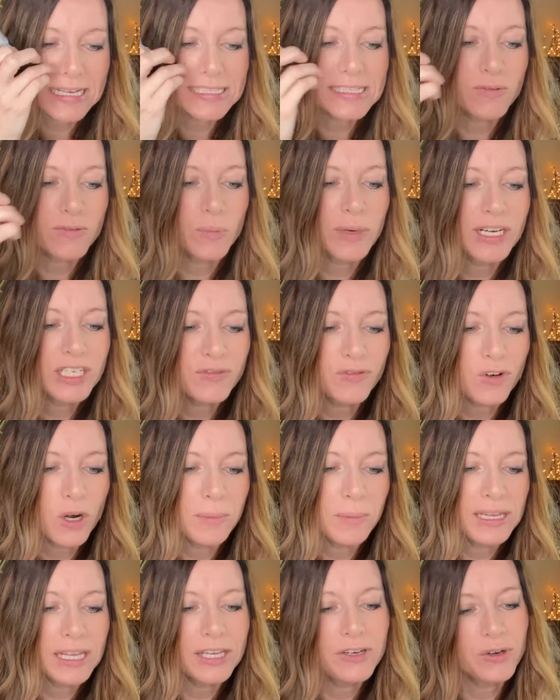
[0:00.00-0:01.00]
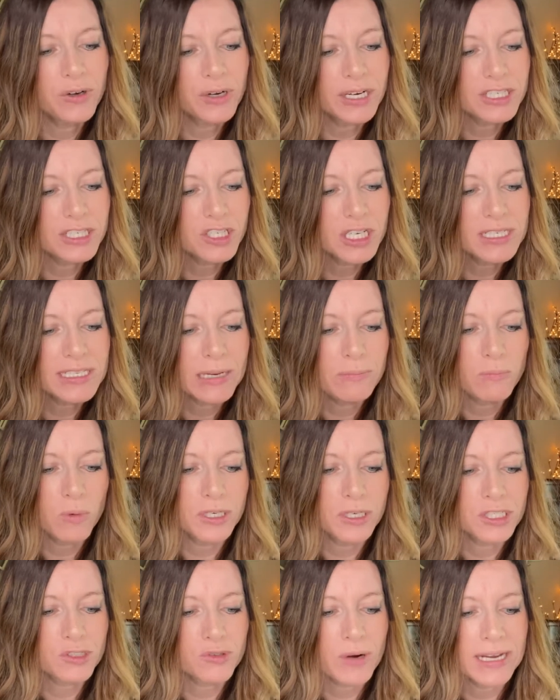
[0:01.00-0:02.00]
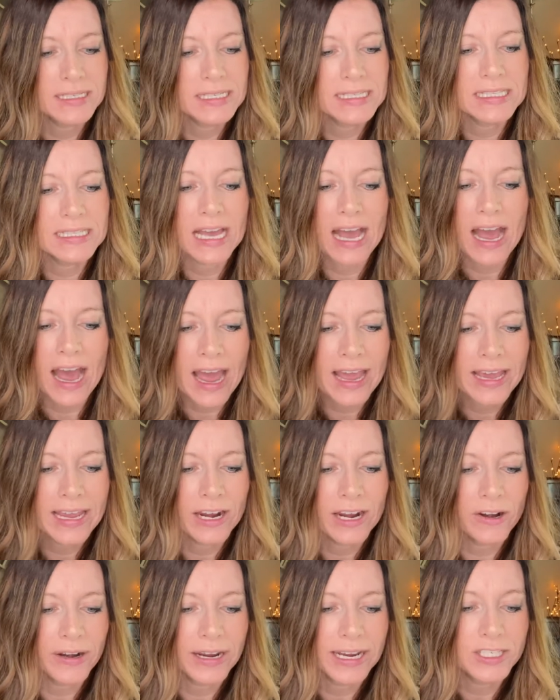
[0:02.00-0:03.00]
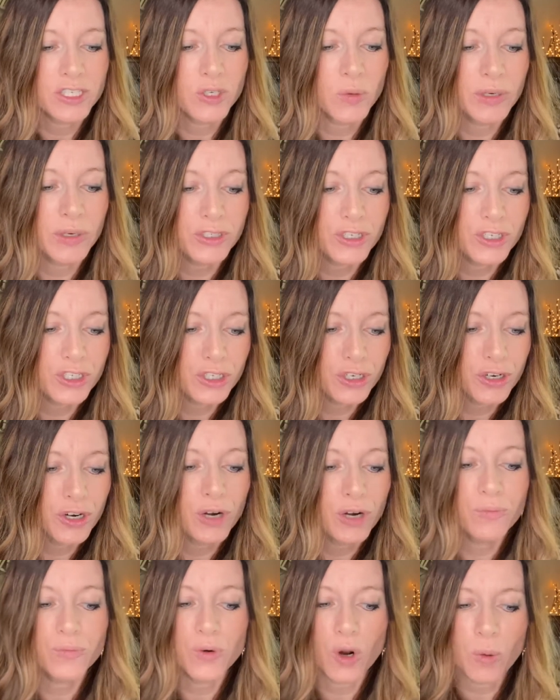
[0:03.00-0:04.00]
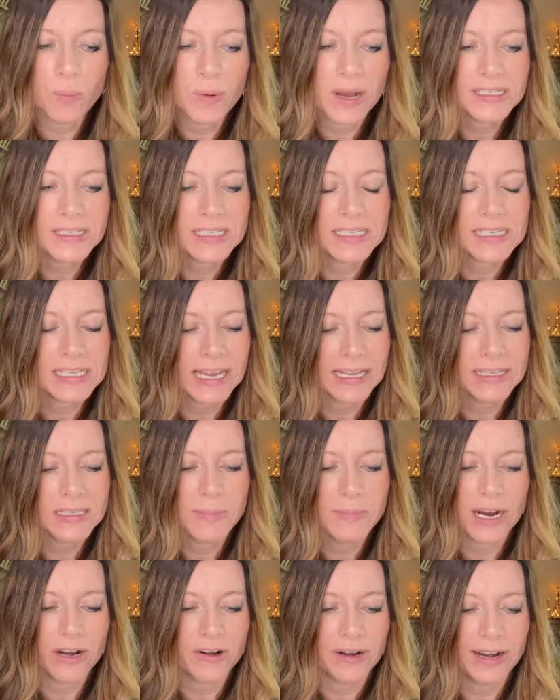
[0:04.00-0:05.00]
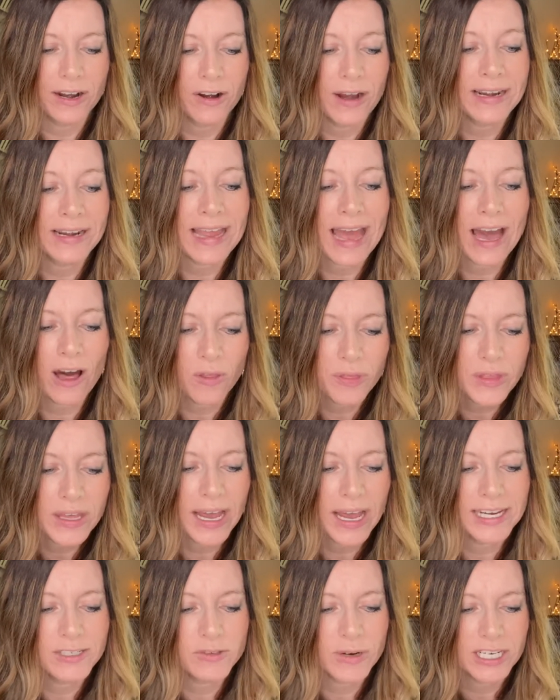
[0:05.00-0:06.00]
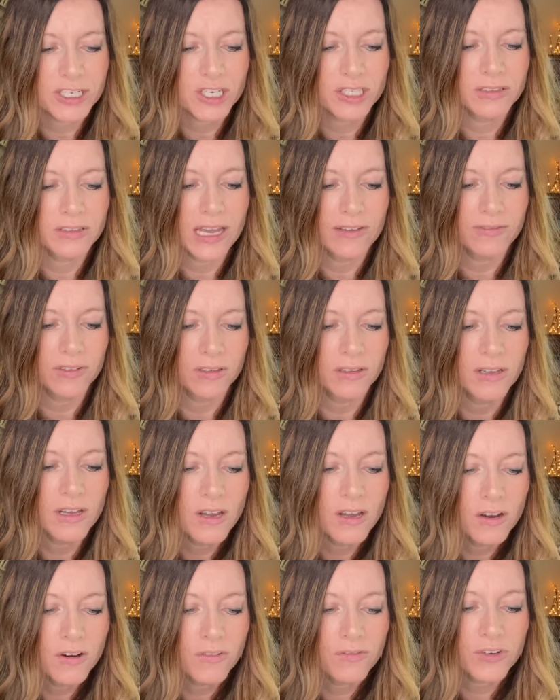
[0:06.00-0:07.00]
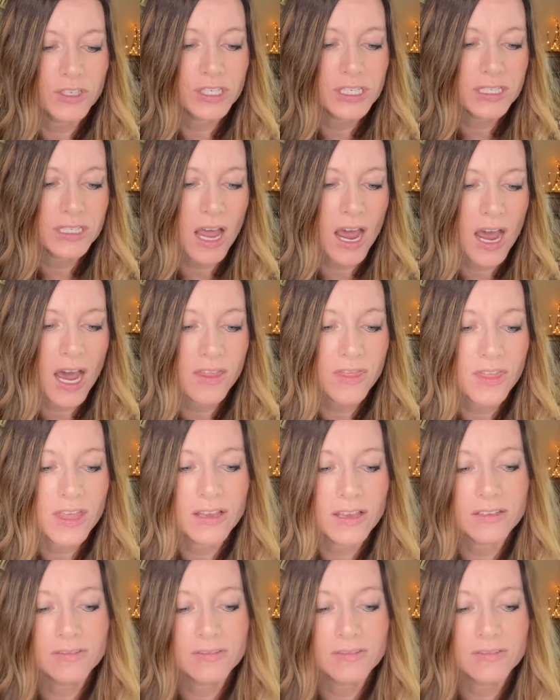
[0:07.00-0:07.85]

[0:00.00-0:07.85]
the rich formula nourishes and moisturizes the eye area to ensure a robust skin barrier and healthy hydration level for soft,